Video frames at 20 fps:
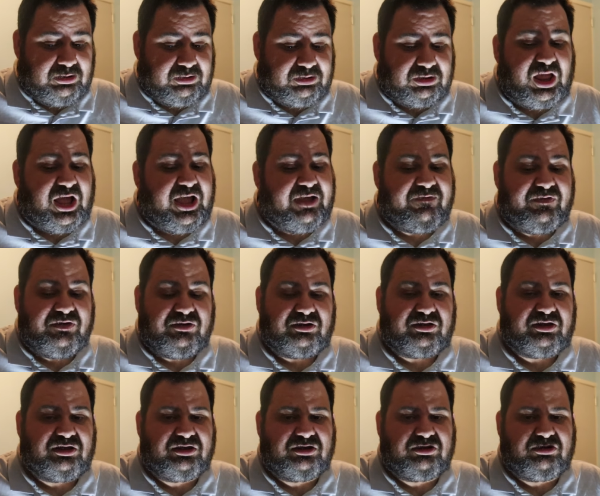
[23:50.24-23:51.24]
life
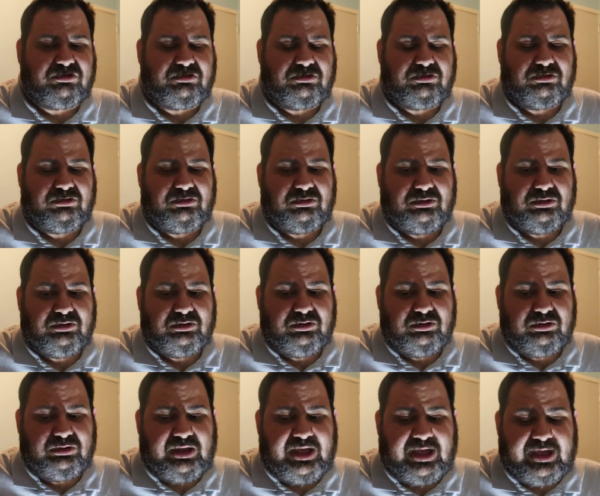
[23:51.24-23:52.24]
has
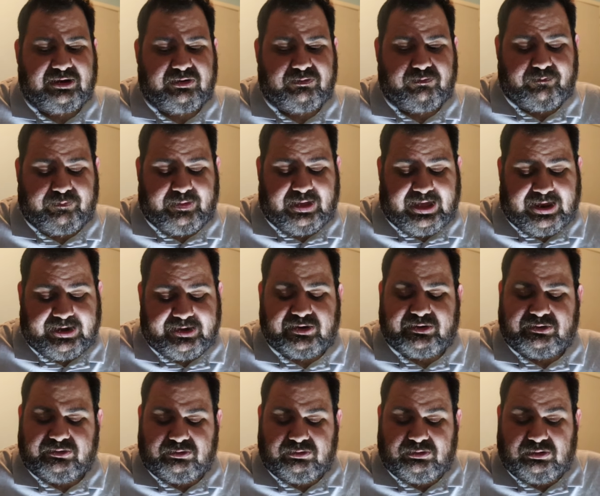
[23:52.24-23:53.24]
had bad
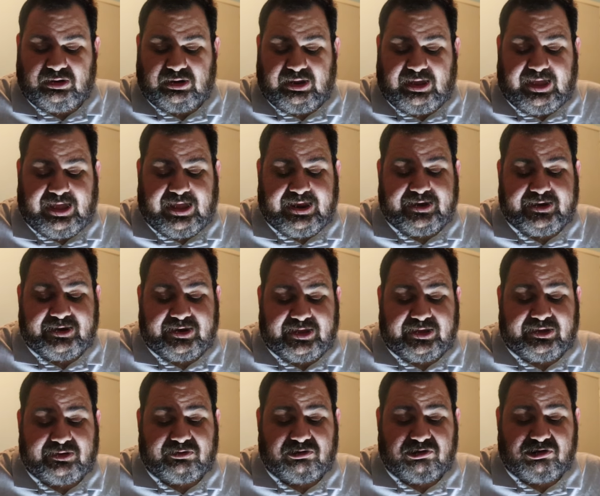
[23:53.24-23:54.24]

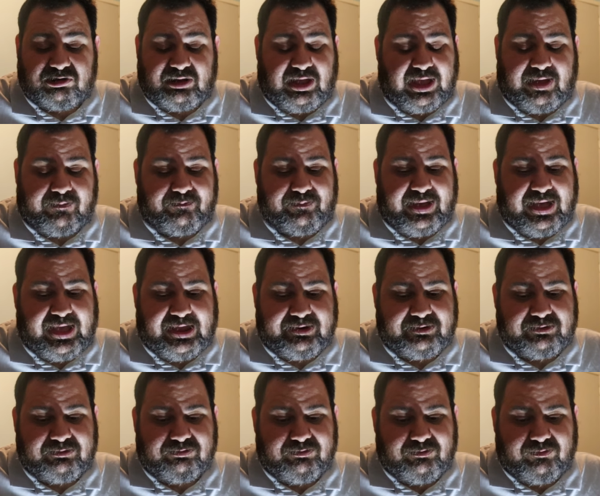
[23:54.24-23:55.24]
endings, bad
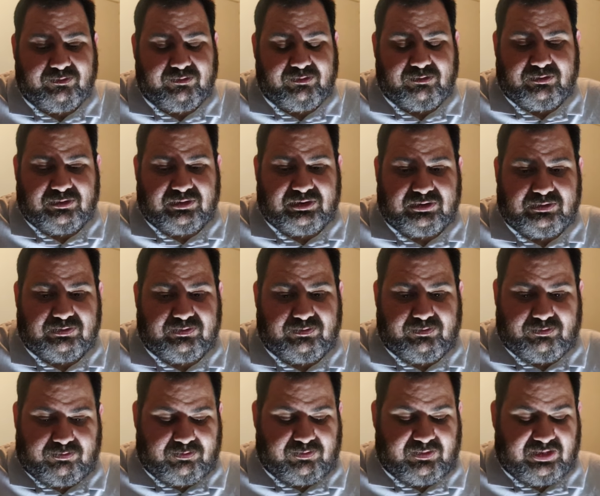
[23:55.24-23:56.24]

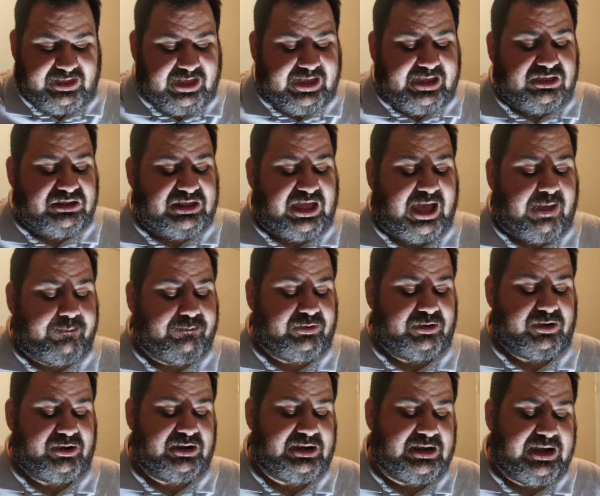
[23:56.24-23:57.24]
things
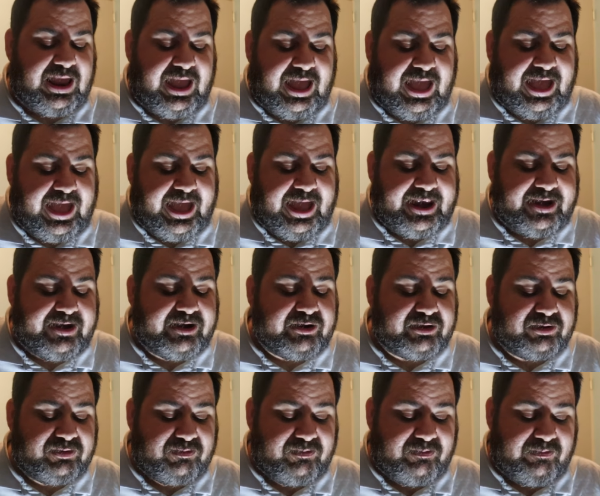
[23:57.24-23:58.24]
happen,
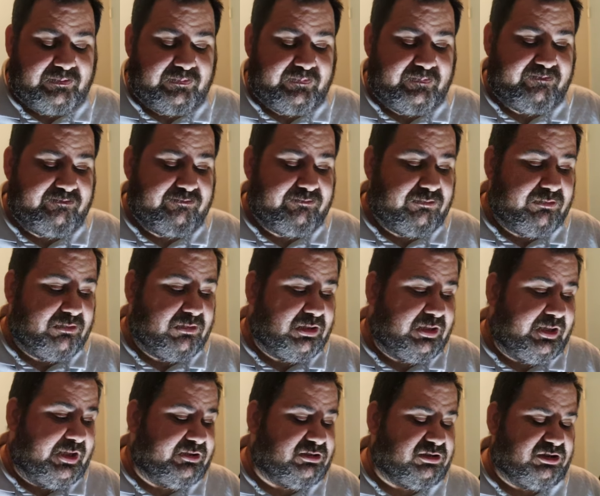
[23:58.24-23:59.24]

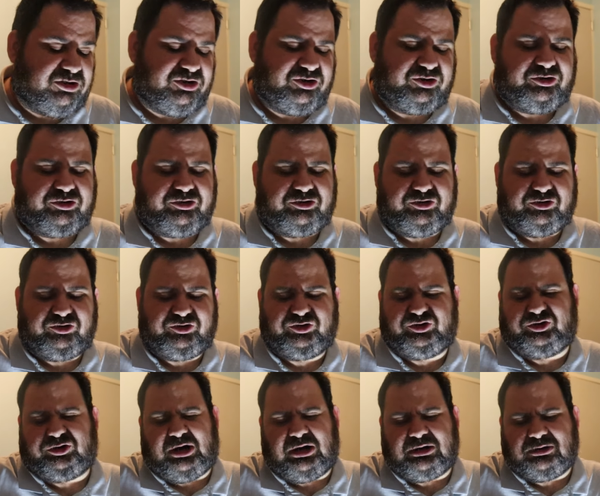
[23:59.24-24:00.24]
and it's a
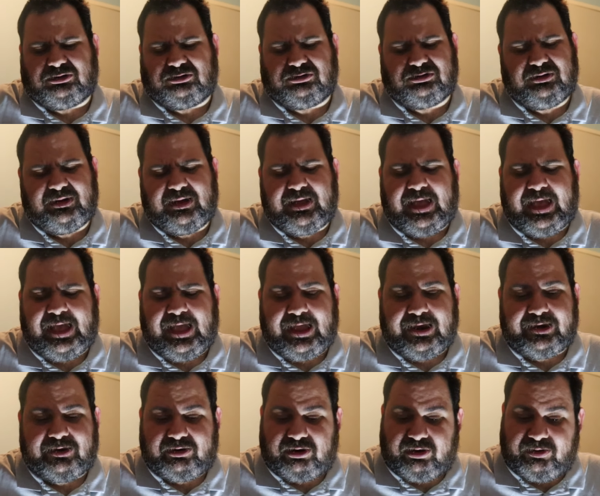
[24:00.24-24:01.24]
struggle,
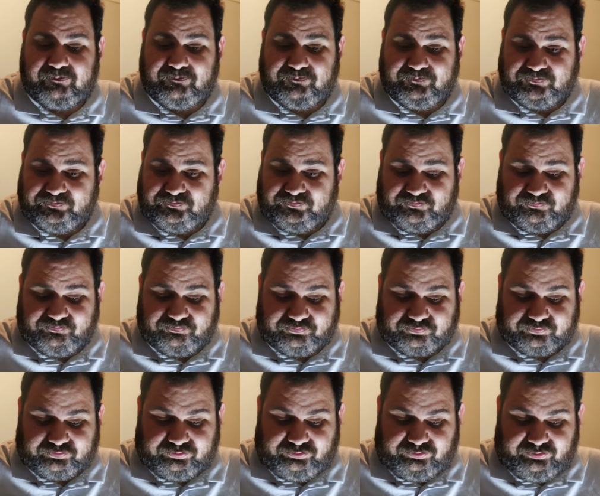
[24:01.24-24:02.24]
and
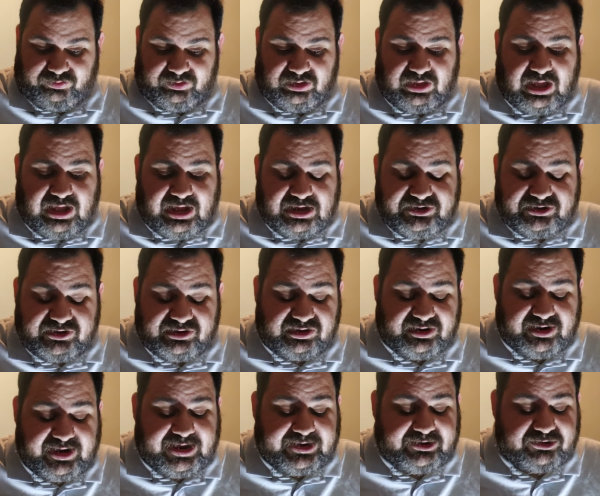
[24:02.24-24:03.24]
I just
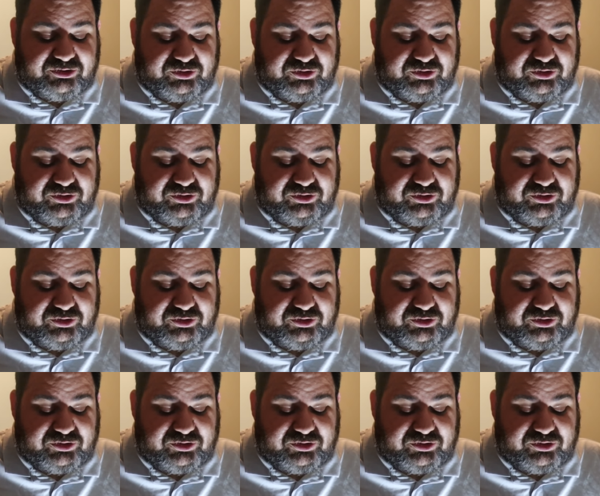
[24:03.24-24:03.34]
need